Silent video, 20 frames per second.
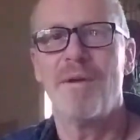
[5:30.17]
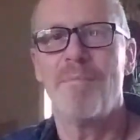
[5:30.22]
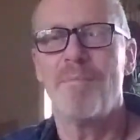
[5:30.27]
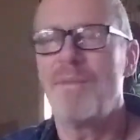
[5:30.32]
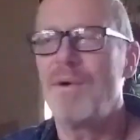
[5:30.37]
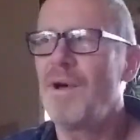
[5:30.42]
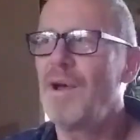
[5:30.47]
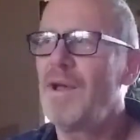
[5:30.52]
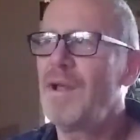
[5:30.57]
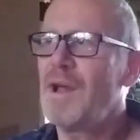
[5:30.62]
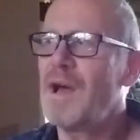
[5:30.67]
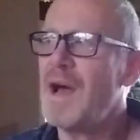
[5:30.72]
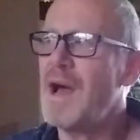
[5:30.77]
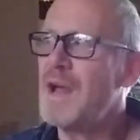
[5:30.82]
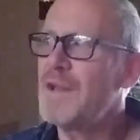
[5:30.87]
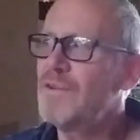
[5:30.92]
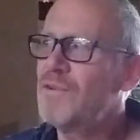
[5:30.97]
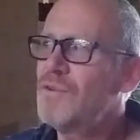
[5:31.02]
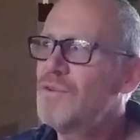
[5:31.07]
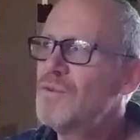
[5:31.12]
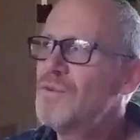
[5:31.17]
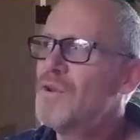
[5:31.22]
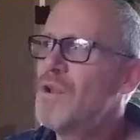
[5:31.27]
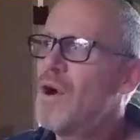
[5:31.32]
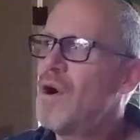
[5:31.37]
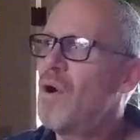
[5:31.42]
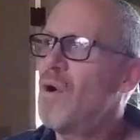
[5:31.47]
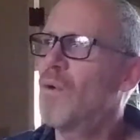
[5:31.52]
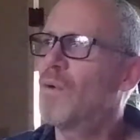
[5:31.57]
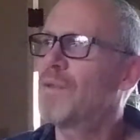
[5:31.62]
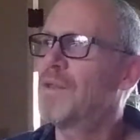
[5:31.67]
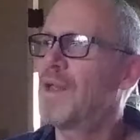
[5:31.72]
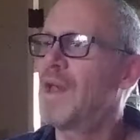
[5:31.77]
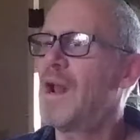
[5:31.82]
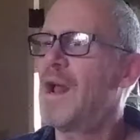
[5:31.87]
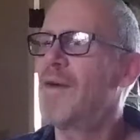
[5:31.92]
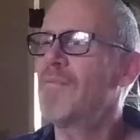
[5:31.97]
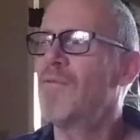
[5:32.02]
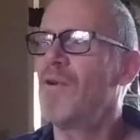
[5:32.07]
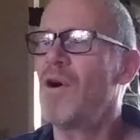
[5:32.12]
But I do know that
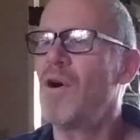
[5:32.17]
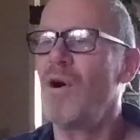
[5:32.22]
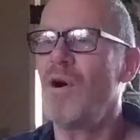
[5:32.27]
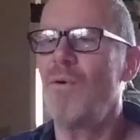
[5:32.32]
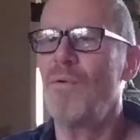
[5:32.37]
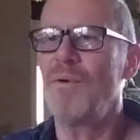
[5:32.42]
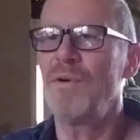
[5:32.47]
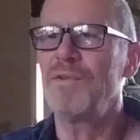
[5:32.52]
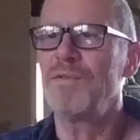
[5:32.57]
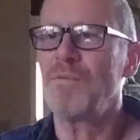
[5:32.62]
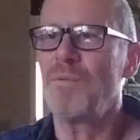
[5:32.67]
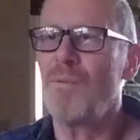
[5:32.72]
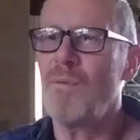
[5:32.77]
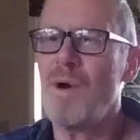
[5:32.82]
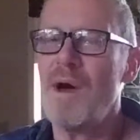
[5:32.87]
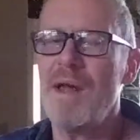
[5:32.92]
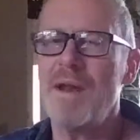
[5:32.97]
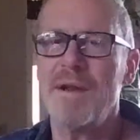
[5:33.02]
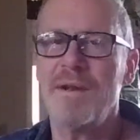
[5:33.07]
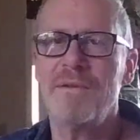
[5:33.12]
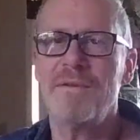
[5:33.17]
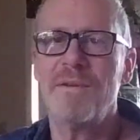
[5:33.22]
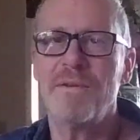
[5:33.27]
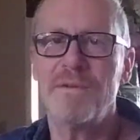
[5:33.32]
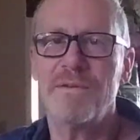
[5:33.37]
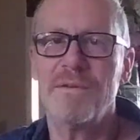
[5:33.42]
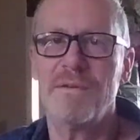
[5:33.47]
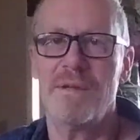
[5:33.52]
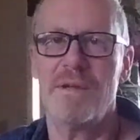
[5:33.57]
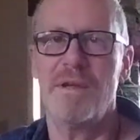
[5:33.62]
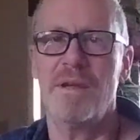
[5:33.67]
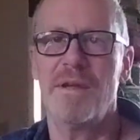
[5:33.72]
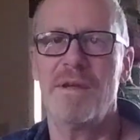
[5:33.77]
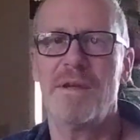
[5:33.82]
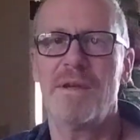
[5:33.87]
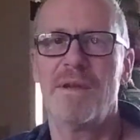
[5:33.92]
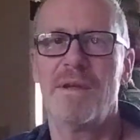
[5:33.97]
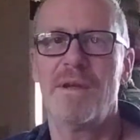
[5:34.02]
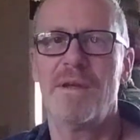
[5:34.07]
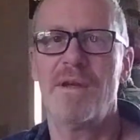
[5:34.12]
I've always wanted to see.
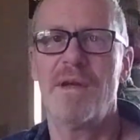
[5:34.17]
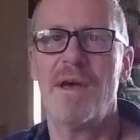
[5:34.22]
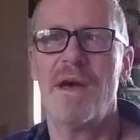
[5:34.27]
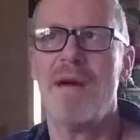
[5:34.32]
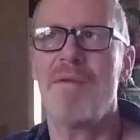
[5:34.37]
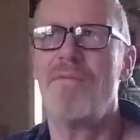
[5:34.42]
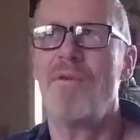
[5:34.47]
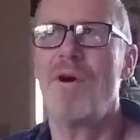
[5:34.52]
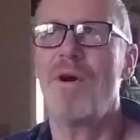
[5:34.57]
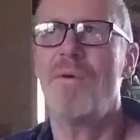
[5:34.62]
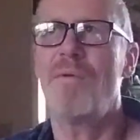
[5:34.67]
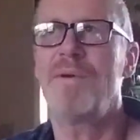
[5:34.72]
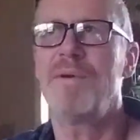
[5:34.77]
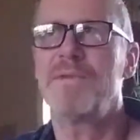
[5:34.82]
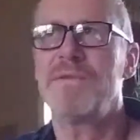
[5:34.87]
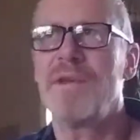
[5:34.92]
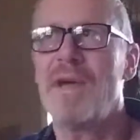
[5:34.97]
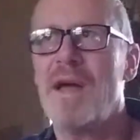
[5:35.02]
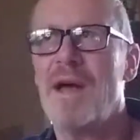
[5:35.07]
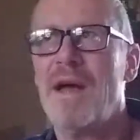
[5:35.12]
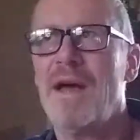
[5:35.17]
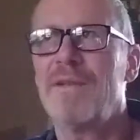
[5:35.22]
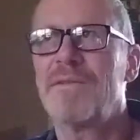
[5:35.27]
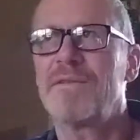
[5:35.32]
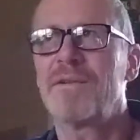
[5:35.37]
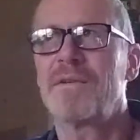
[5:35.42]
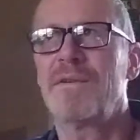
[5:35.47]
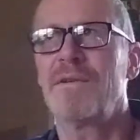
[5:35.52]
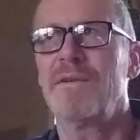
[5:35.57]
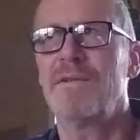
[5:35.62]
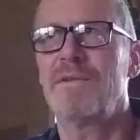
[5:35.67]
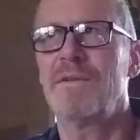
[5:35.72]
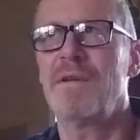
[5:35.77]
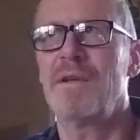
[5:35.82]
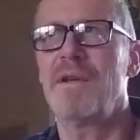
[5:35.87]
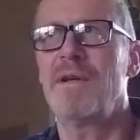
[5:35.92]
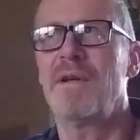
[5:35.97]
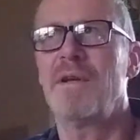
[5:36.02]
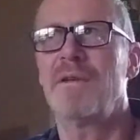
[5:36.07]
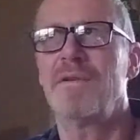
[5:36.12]
I've always asked to
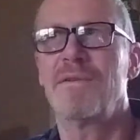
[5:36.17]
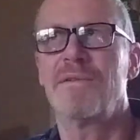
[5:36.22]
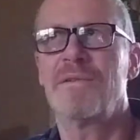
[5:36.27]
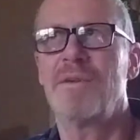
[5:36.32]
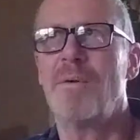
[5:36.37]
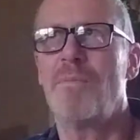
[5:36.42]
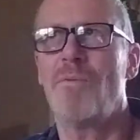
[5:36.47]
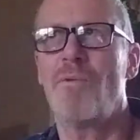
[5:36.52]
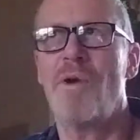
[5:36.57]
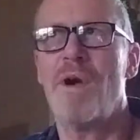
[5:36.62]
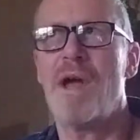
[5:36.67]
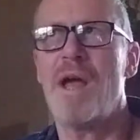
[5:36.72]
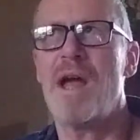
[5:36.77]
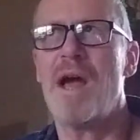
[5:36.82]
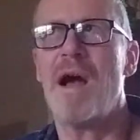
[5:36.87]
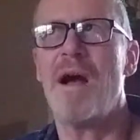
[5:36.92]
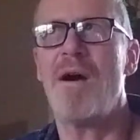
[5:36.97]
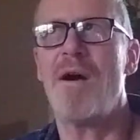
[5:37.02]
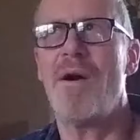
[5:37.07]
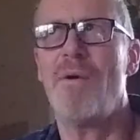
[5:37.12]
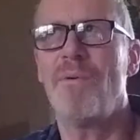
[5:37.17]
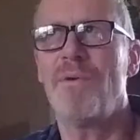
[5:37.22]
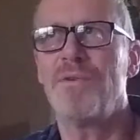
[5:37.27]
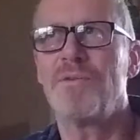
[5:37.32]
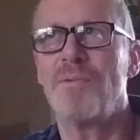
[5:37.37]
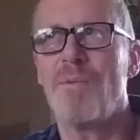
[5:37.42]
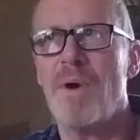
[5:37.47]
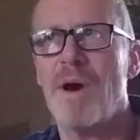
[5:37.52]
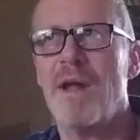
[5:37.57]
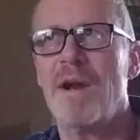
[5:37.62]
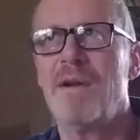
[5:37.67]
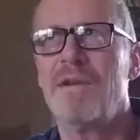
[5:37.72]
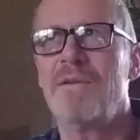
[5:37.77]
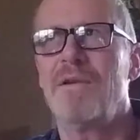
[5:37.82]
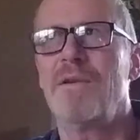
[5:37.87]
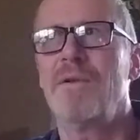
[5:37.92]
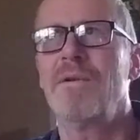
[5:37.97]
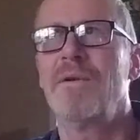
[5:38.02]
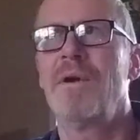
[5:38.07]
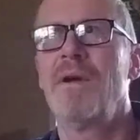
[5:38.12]
see. In some way, I always wanted
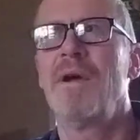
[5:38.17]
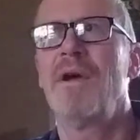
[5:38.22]
to.